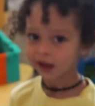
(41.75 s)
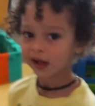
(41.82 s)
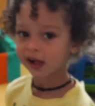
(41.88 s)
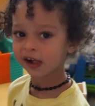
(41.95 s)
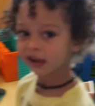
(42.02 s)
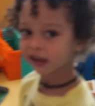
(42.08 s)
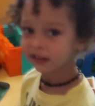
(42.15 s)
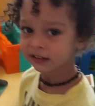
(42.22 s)

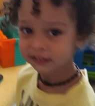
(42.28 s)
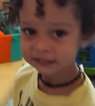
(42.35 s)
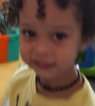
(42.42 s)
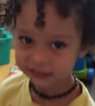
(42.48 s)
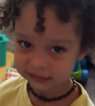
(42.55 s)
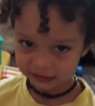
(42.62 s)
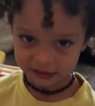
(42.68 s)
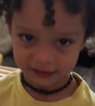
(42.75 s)
Is
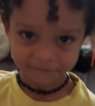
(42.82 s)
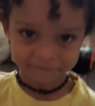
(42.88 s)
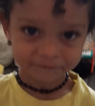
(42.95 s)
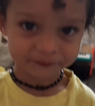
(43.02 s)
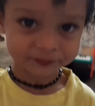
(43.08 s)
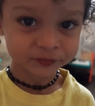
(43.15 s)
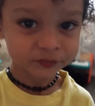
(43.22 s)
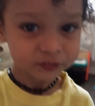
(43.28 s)
mama.
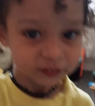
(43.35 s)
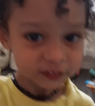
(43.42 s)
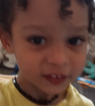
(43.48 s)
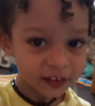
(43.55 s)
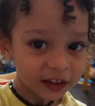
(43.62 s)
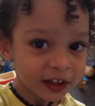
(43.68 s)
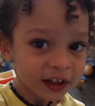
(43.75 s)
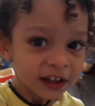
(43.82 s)

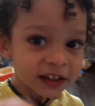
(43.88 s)
Aren't you